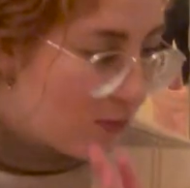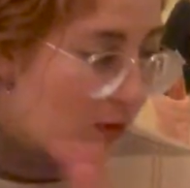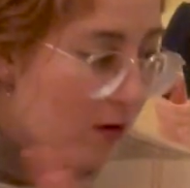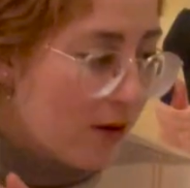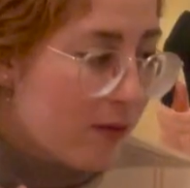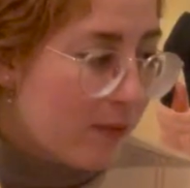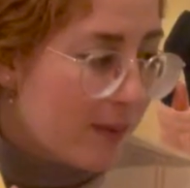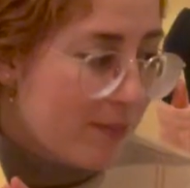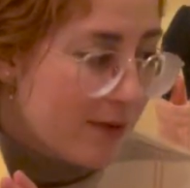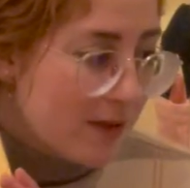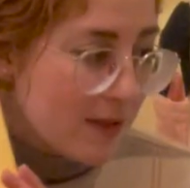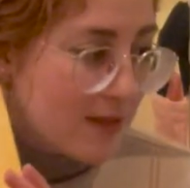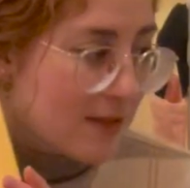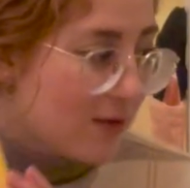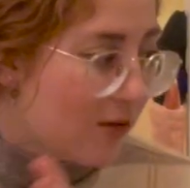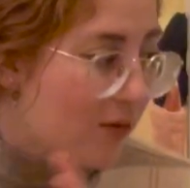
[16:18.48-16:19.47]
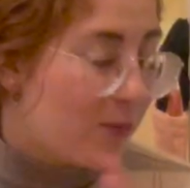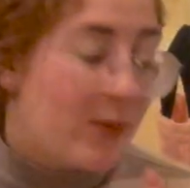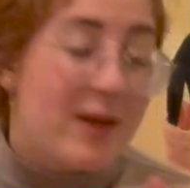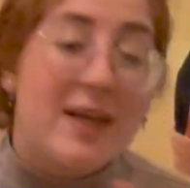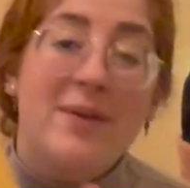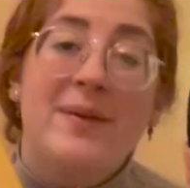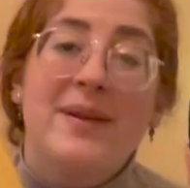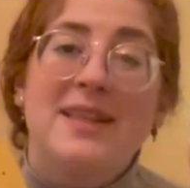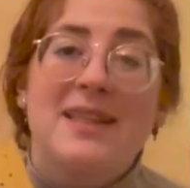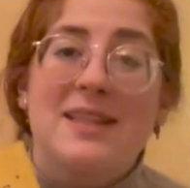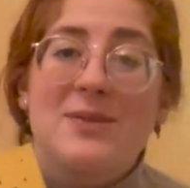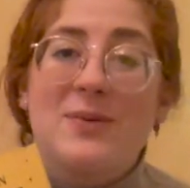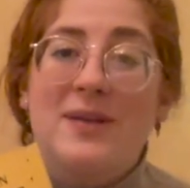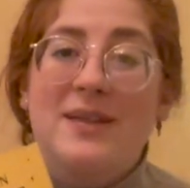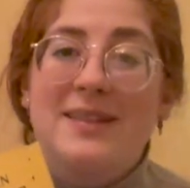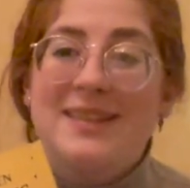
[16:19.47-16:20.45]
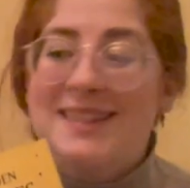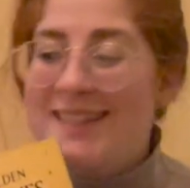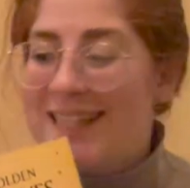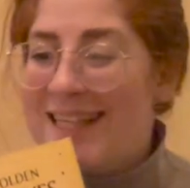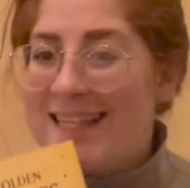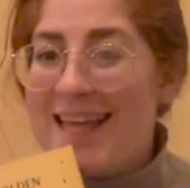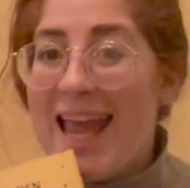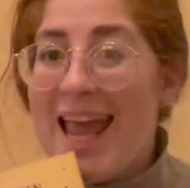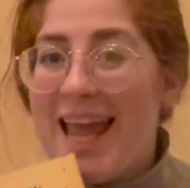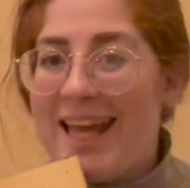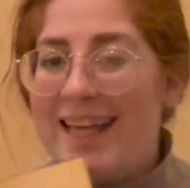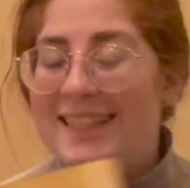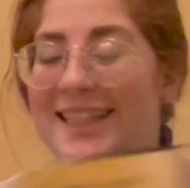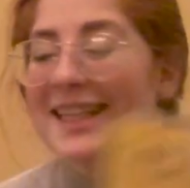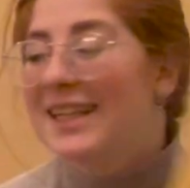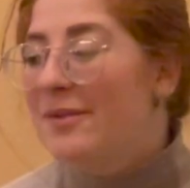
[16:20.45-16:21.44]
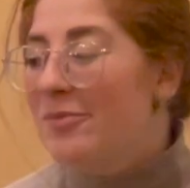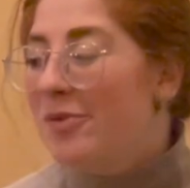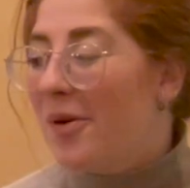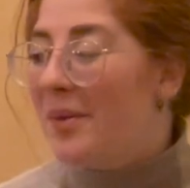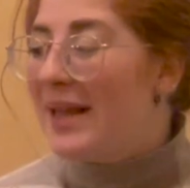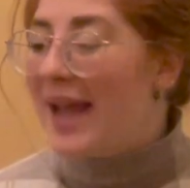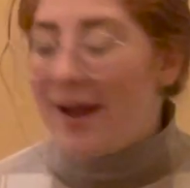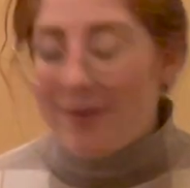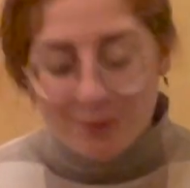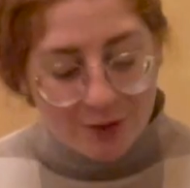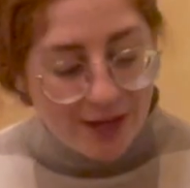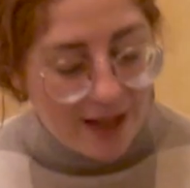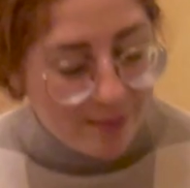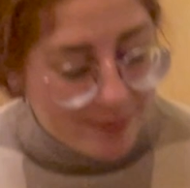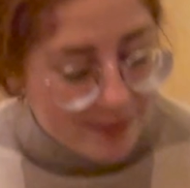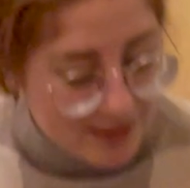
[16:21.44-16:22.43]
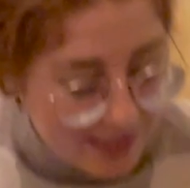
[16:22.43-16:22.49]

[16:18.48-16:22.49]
all 3 books, so we're gonna read this one. Yay! Probably after Hellbent,